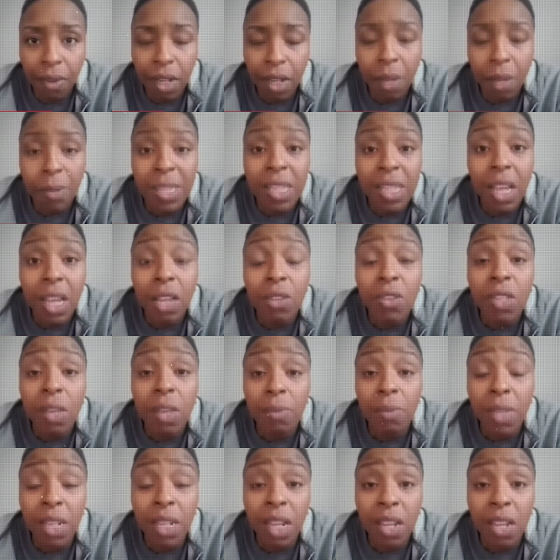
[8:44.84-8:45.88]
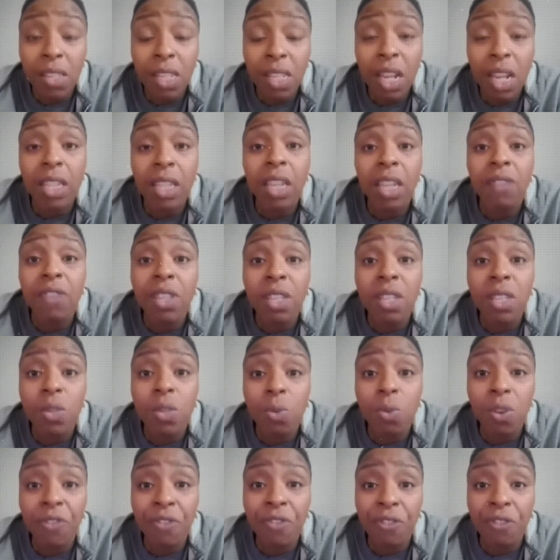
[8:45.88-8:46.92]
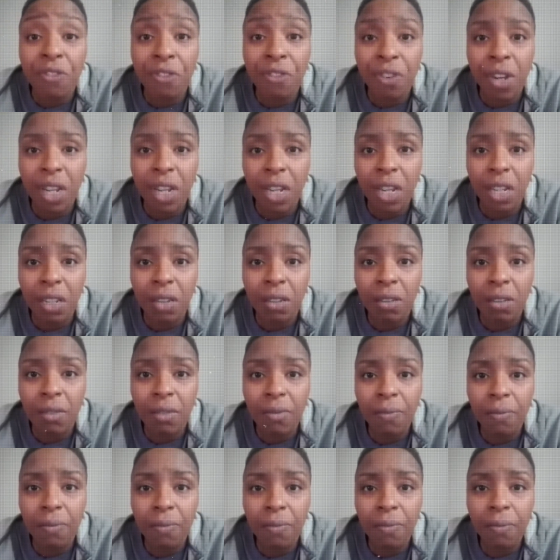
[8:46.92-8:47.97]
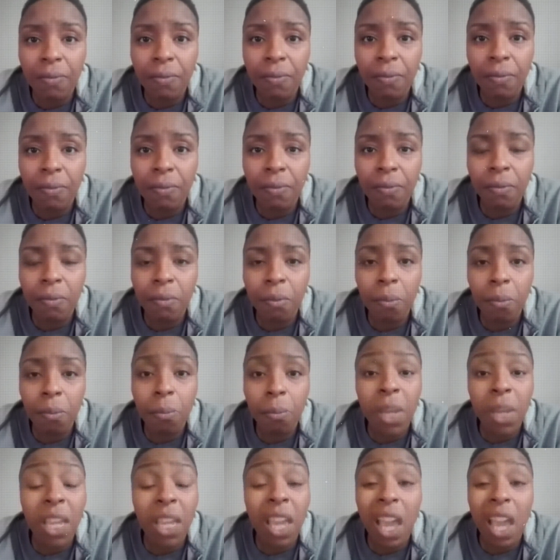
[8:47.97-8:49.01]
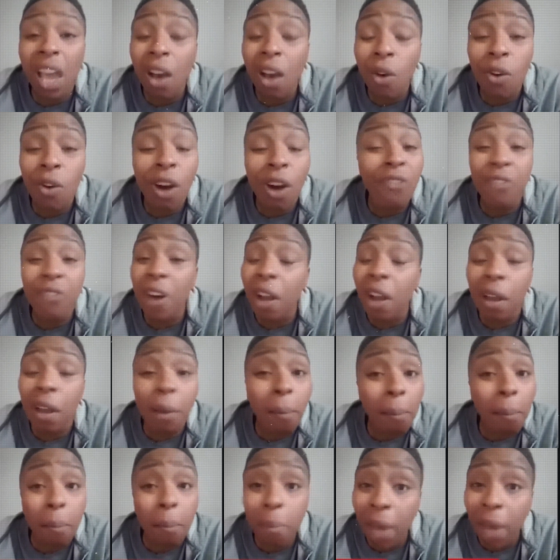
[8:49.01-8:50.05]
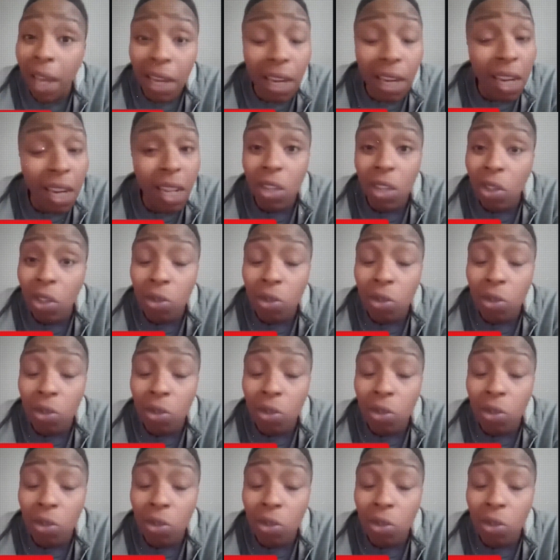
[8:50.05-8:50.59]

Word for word: Jaguar Wright has been vocal about Jay-Z's alleged involvement in questionable practices similar to Diddy's,